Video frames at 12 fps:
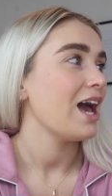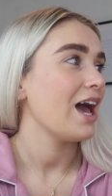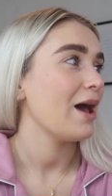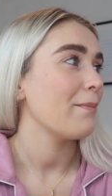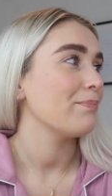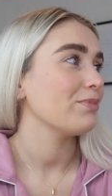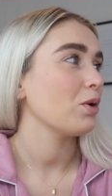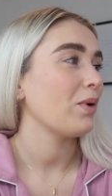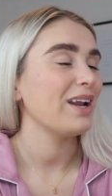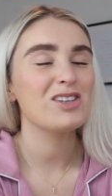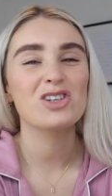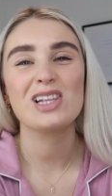um,
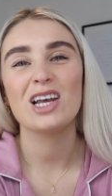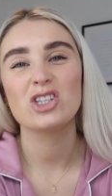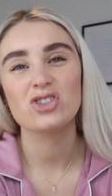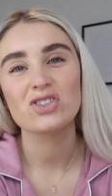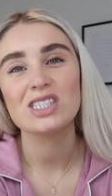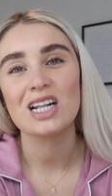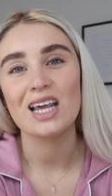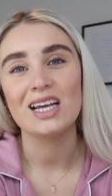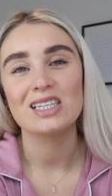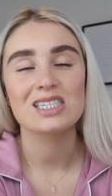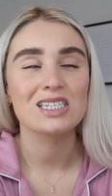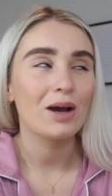when it's just like drizzly
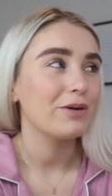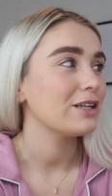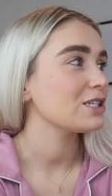and snowy